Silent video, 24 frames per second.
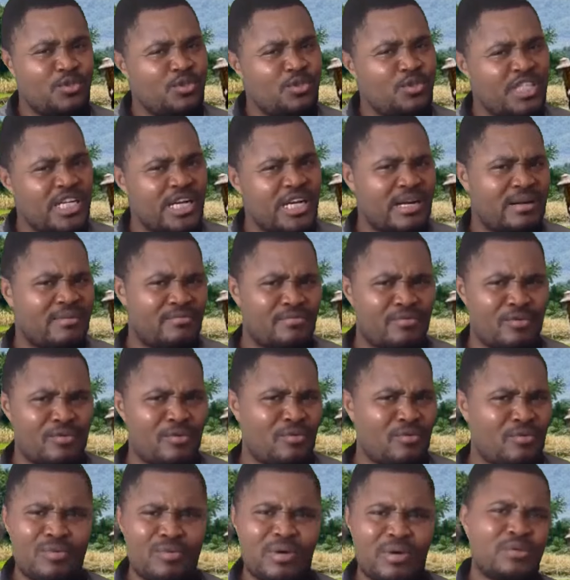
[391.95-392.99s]
You share them
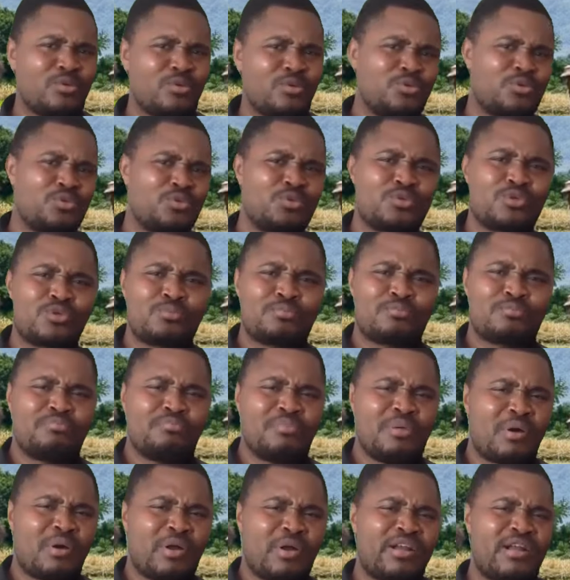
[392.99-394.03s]
for one or two group,
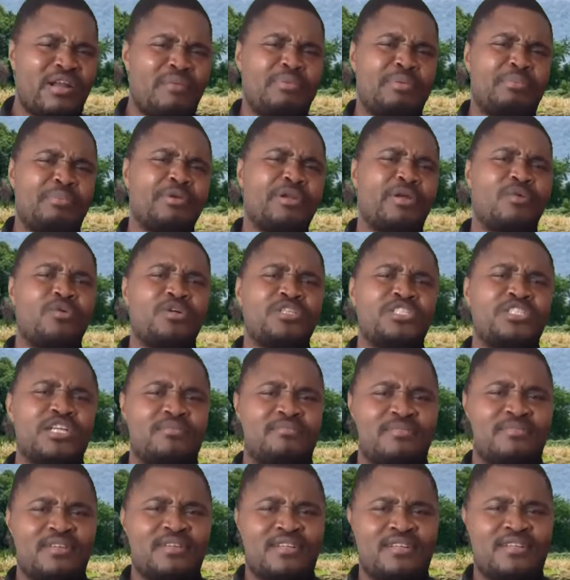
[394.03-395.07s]
give another people and watch
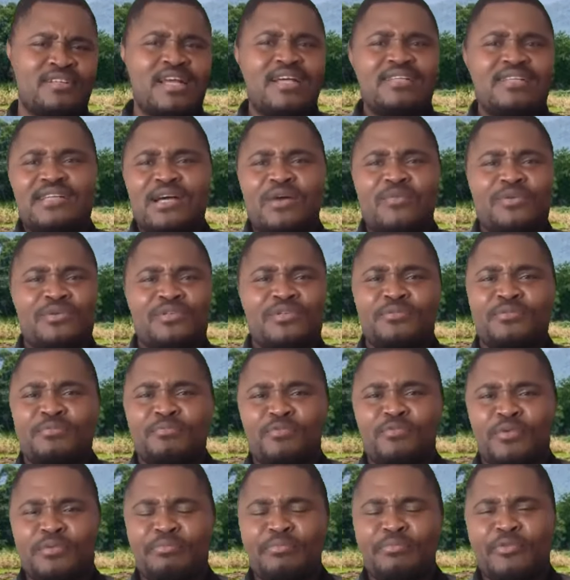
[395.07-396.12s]
them. That's how we
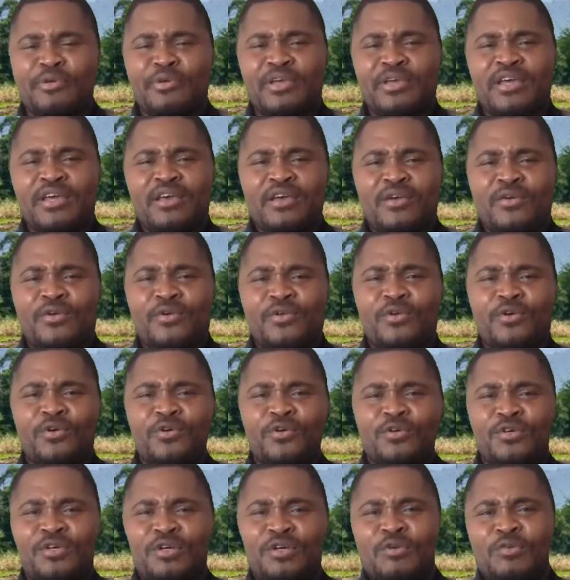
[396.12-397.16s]
you
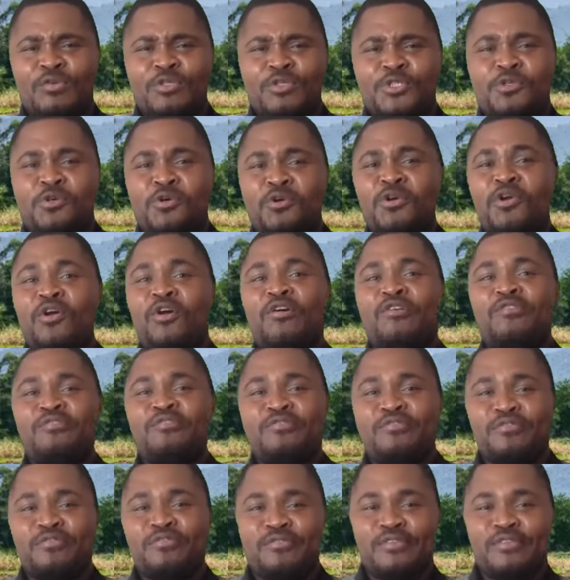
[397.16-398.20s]
know, we show love.